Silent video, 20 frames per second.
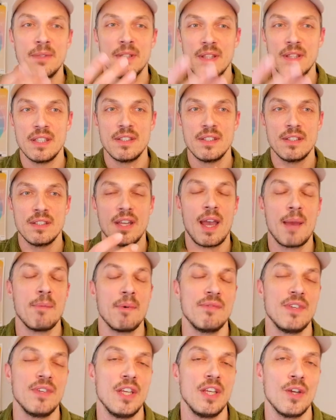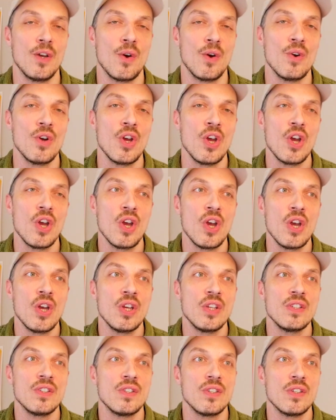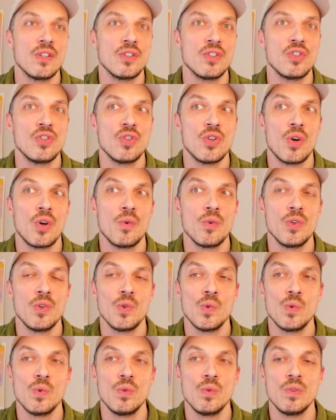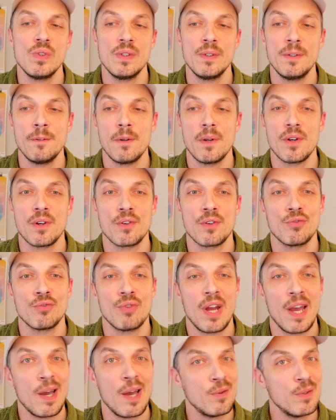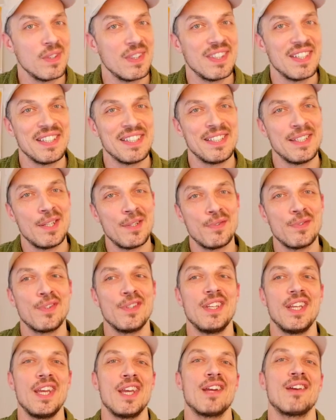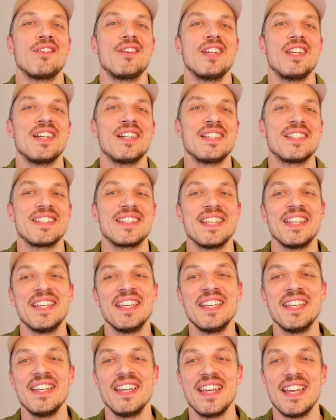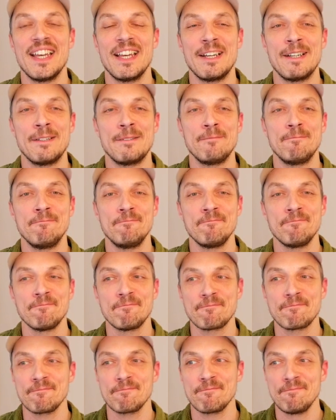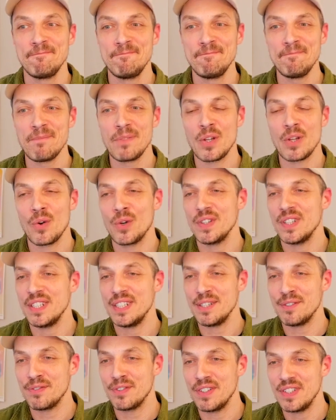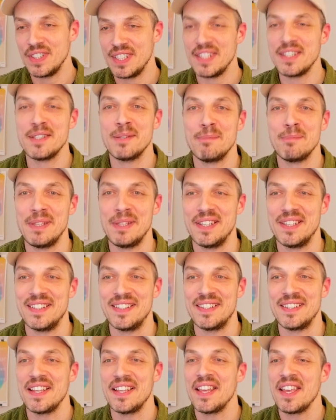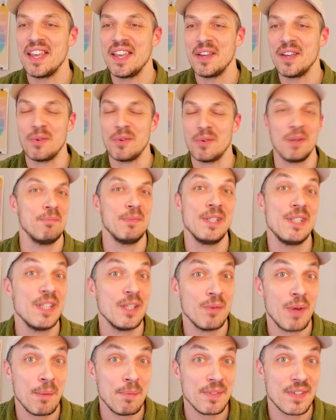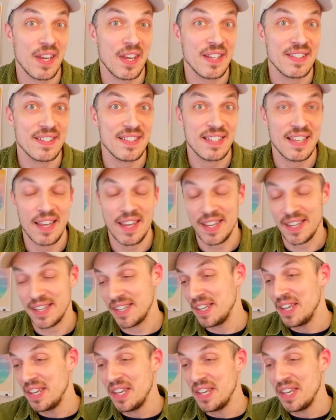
this type of video, to show you around the different areas or the different disciplines when building websites, like